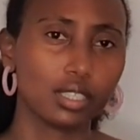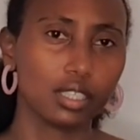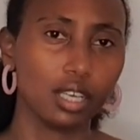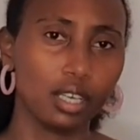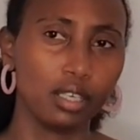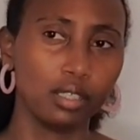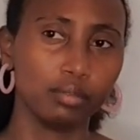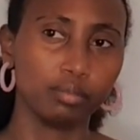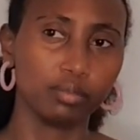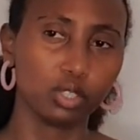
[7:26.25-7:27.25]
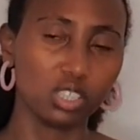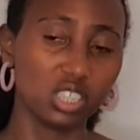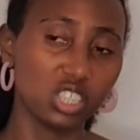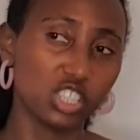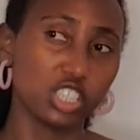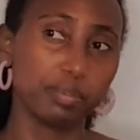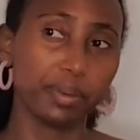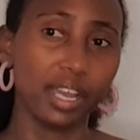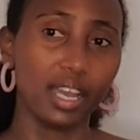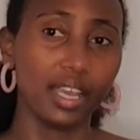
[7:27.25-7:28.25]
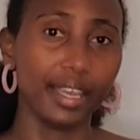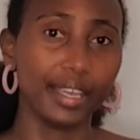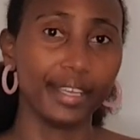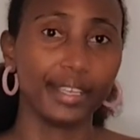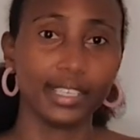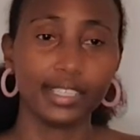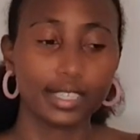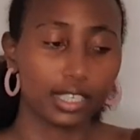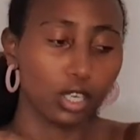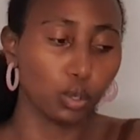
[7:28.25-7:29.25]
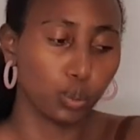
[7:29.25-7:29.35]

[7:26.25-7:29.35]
because it's cheaper and it's still